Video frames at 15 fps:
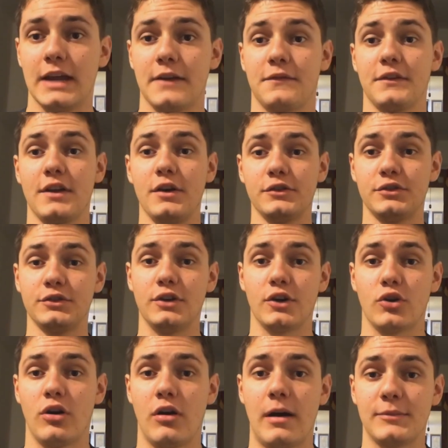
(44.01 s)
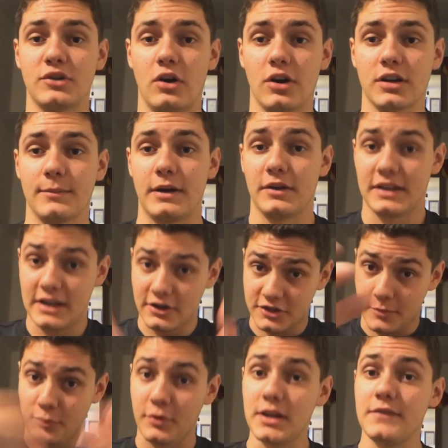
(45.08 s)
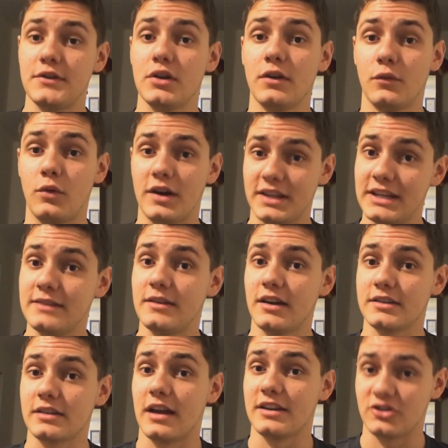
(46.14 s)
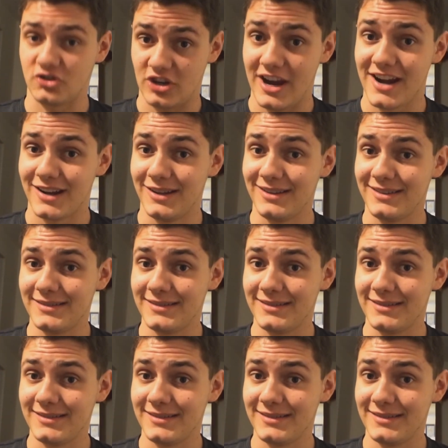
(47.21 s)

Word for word: And for those who don't know who I'm talking about, here's a preview of what he does on his channel